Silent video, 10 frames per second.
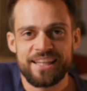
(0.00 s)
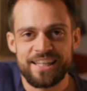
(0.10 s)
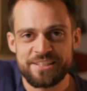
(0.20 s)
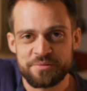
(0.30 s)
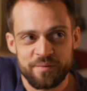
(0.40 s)

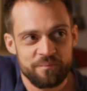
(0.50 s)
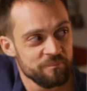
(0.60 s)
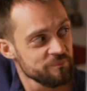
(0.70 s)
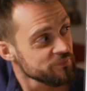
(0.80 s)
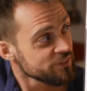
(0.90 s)
this one.
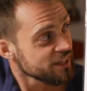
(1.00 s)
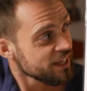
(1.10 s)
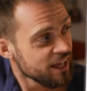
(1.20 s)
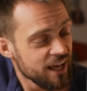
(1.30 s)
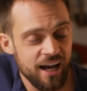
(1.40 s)

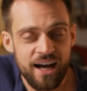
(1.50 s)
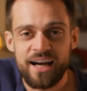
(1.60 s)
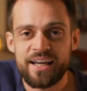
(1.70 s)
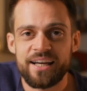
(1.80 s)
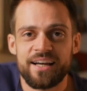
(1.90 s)

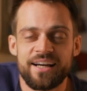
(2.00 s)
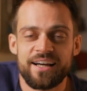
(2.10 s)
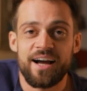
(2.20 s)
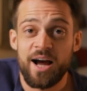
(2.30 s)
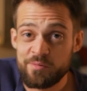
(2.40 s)

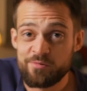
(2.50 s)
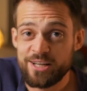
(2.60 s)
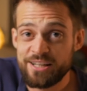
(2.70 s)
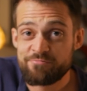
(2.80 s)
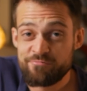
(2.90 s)
I'm
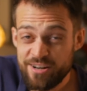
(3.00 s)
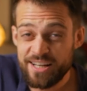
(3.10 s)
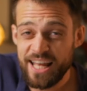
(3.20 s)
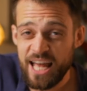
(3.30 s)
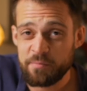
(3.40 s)

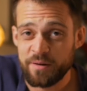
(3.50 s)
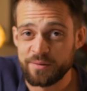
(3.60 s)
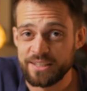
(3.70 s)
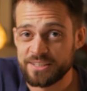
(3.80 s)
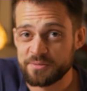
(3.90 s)
really happy
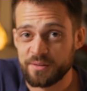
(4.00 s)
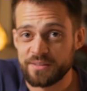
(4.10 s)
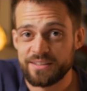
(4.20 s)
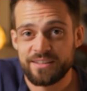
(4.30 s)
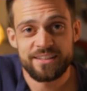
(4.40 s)
with this one.
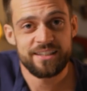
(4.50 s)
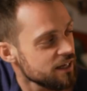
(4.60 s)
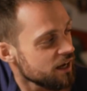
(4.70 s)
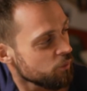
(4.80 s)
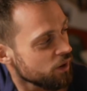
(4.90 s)

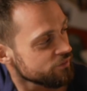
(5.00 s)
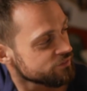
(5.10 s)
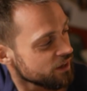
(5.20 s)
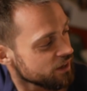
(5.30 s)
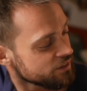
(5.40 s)
What I've
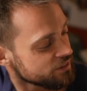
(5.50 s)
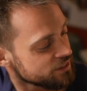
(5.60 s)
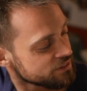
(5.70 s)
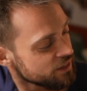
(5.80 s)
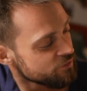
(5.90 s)
done
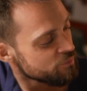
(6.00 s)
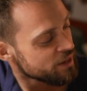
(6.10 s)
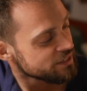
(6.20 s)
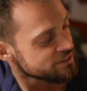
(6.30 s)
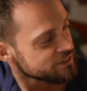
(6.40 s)
is I've
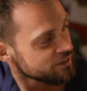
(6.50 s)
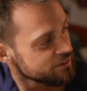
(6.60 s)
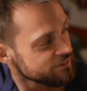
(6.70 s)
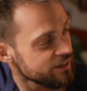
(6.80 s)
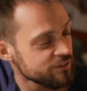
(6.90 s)
managed to
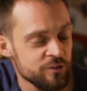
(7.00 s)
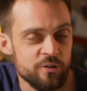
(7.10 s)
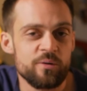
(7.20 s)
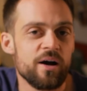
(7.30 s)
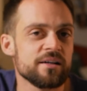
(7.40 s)
take
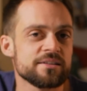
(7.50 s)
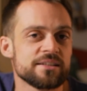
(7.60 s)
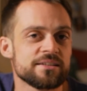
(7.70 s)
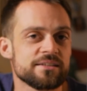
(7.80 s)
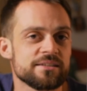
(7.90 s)
two
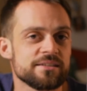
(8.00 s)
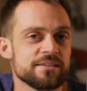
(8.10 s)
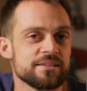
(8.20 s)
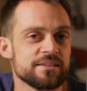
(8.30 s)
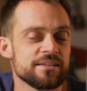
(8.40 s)
artists
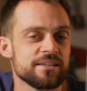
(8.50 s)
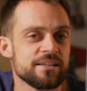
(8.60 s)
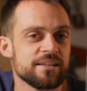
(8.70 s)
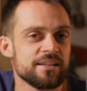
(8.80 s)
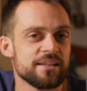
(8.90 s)

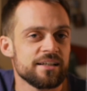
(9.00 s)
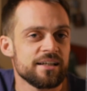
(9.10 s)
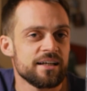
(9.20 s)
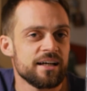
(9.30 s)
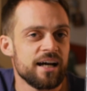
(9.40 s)

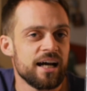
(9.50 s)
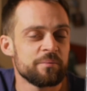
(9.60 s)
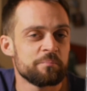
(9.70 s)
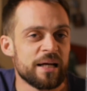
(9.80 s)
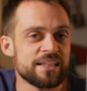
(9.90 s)

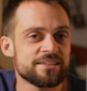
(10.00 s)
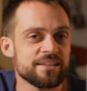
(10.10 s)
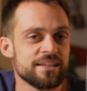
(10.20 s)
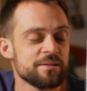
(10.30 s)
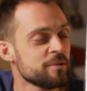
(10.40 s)
and
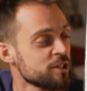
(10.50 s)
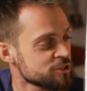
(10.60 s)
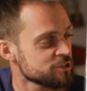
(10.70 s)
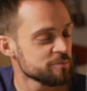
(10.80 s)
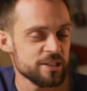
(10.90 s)
basically
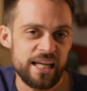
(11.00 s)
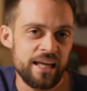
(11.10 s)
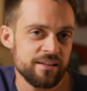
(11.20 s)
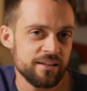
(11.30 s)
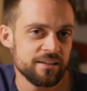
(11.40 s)
merge them
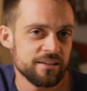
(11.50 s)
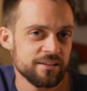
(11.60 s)
together